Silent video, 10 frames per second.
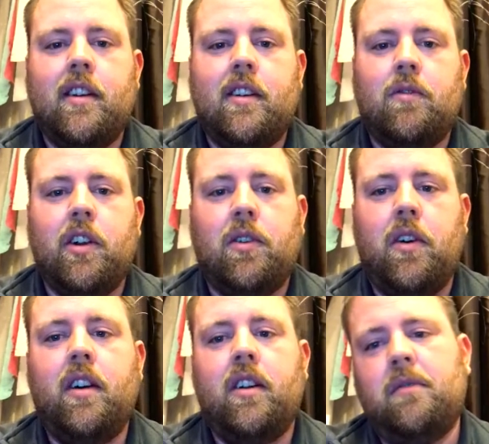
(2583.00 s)

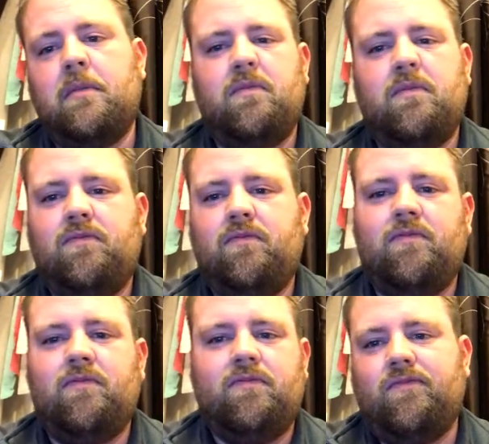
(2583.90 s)
Recoil,
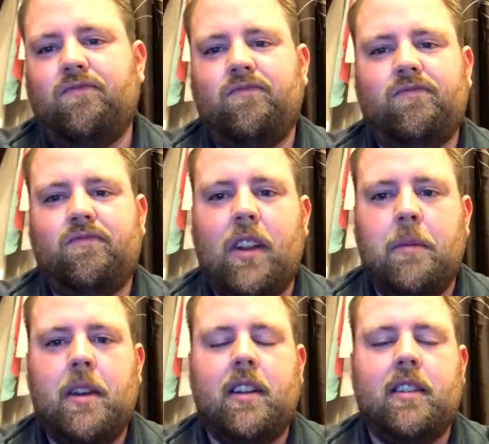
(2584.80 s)
I
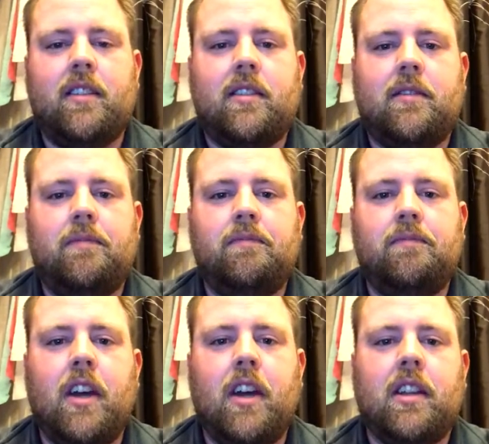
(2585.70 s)
mean, it's
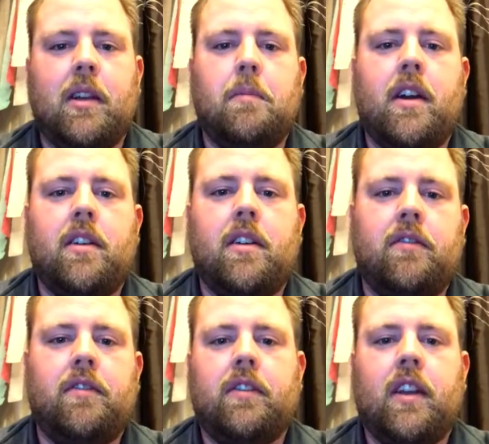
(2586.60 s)
nothing compared to a
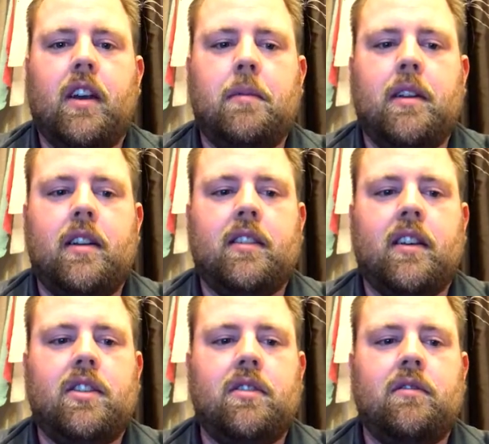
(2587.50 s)
50. I mean, it's like
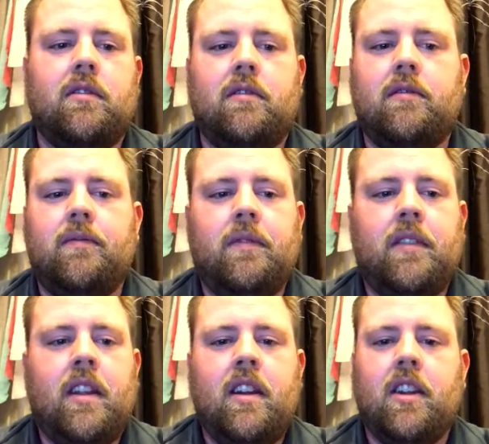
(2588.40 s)
shooting
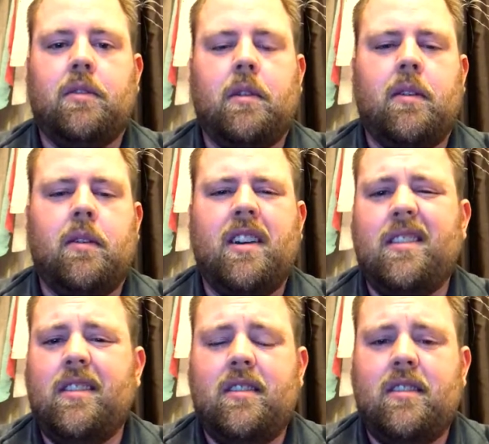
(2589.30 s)
a 308,
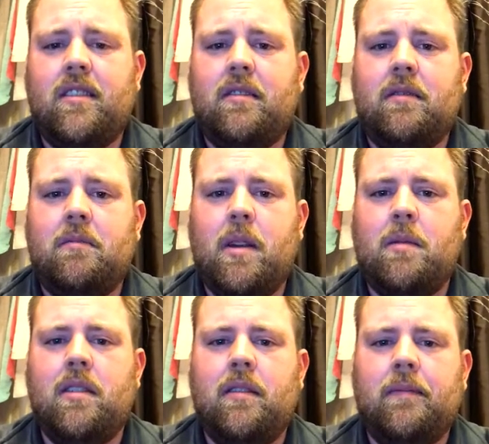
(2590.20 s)

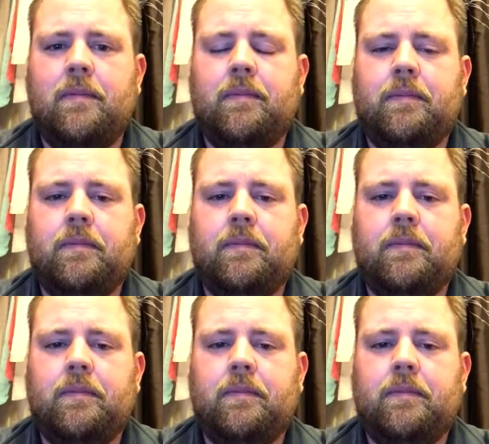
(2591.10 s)
maybe.